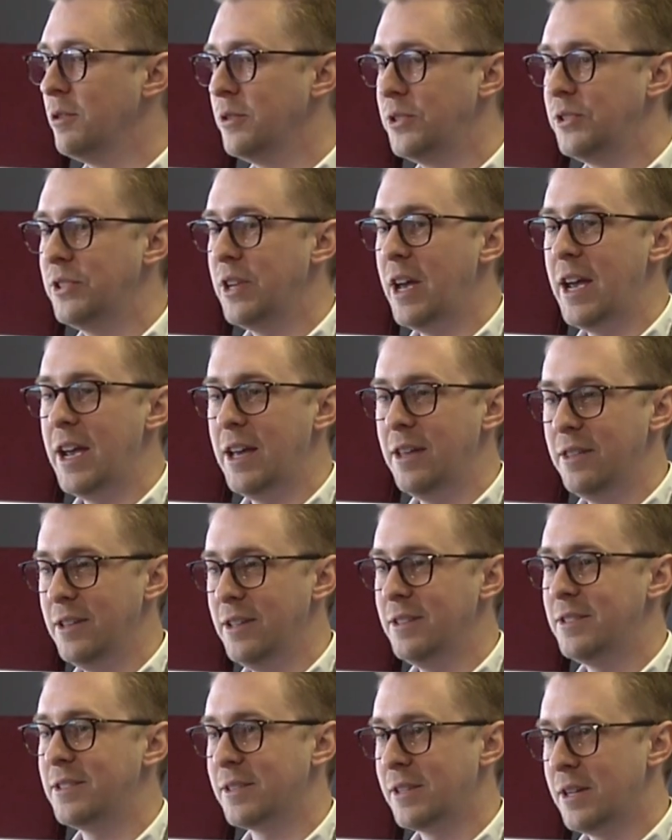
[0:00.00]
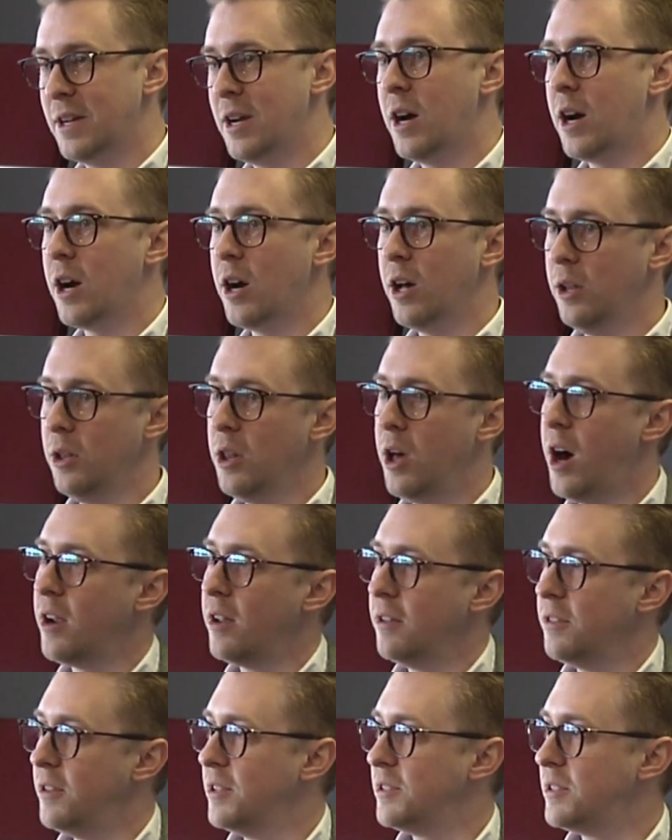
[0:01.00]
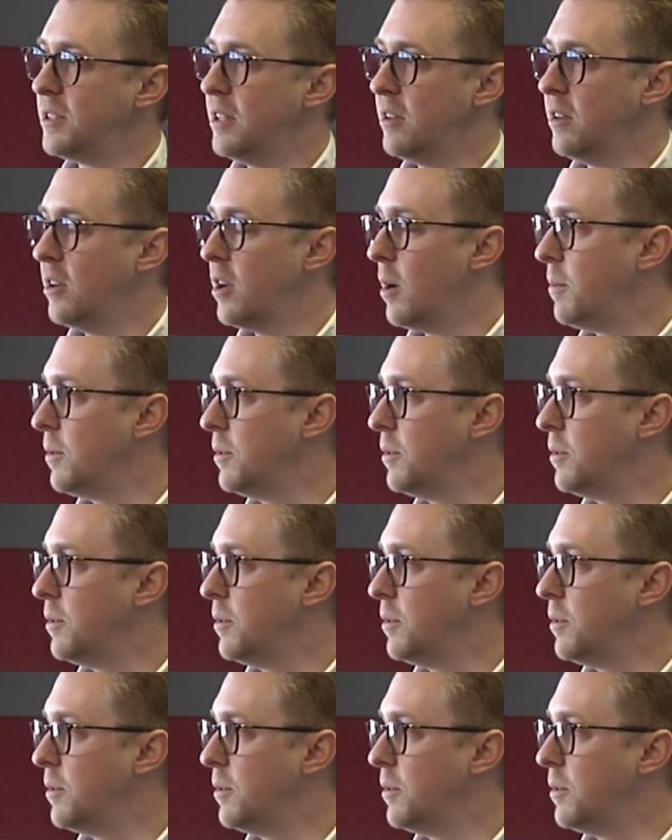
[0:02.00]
to say that a lot of this ended up